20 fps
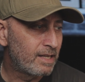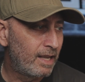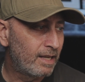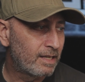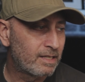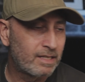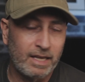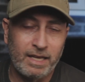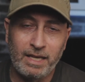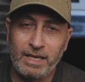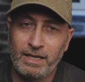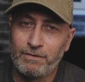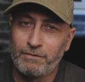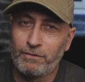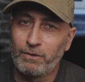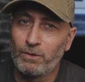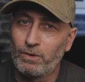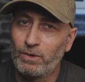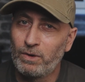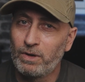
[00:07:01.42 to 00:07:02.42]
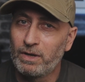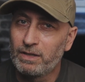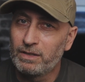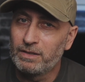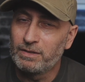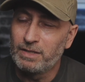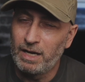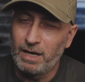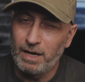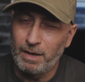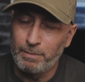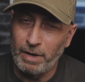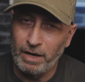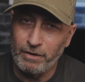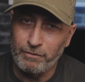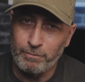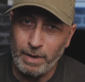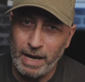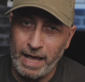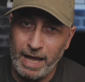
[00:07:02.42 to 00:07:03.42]
XE4 are
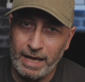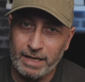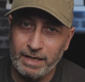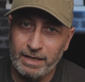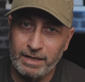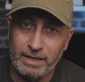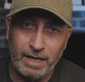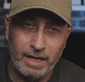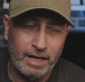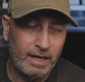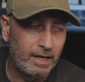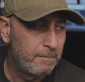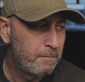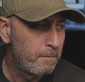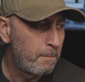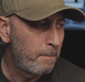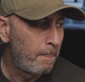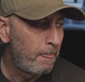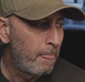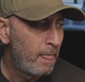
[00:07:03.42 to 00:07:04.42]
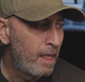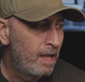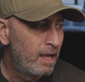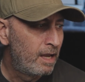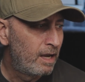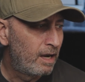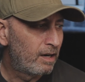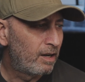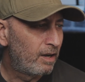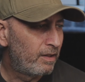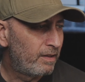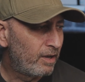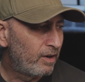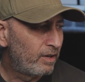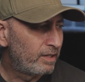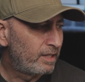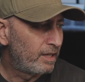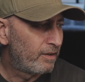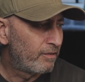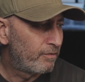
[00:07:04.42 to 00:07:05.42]
both black, and I like the
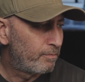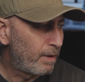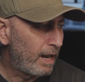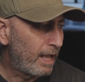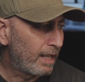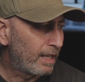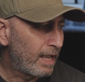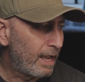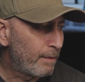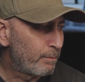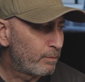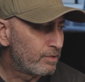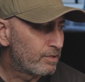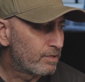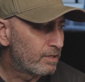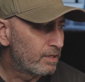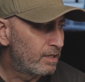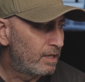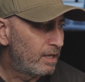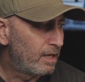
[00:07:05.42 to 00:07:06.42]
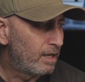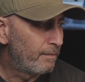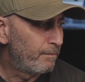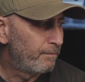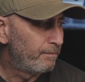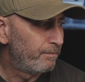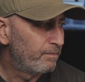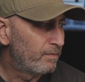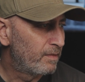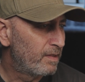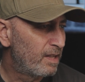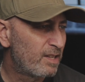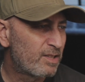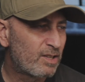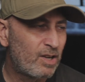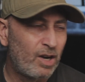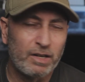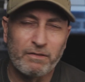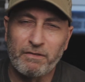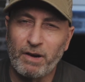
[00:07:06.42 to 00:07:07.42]
idea of black cameras. It's
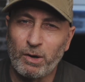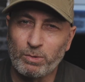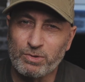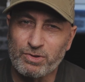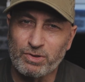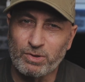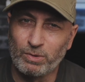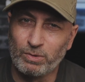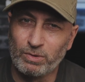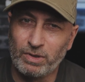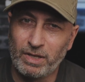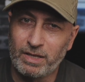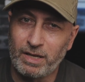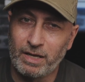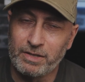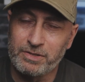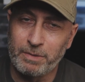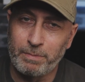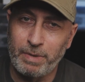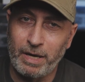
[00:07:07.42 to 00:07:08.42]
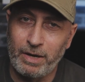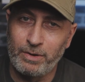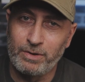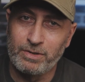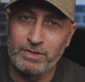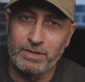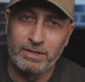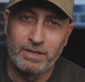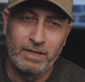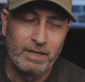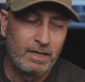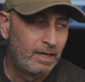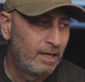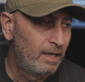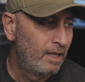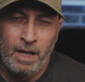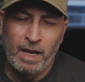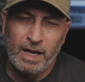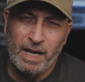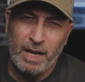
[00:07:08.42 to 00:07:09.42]
kind of old school look, I suppose.
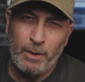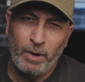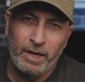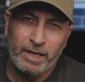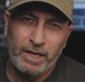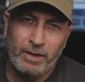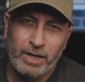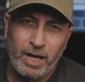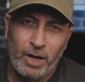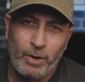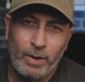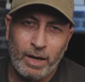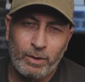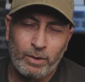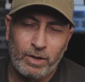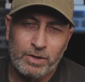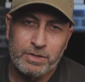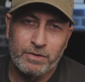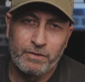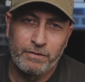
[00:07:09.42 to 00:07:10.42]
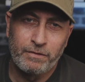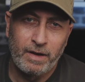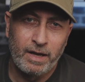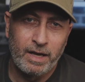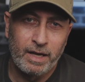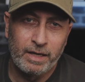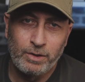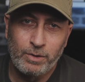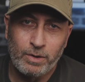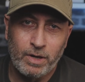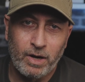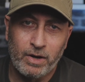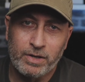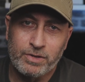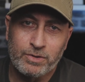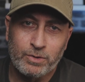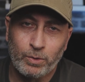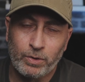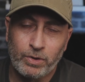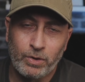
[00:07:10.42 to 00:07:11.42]
Now, I don't know how lots of you guys
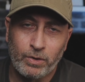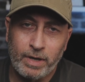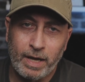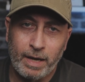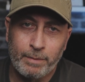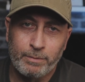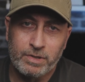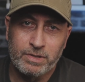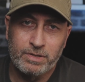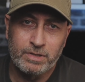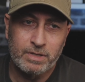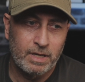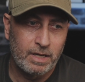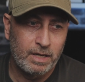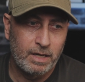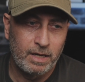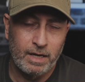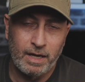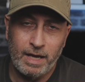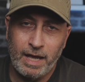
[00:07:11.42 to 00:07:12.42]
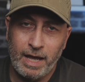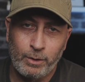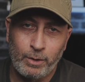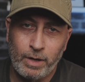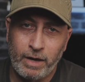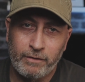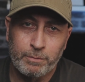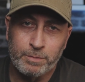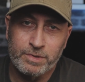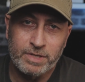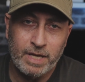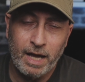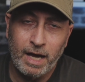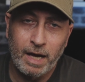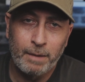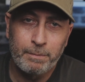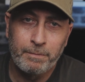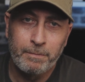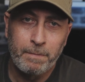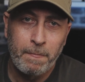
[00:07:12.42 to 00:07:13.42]
sort your cameras, how you have them set
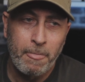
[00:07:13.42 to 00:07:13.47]
up,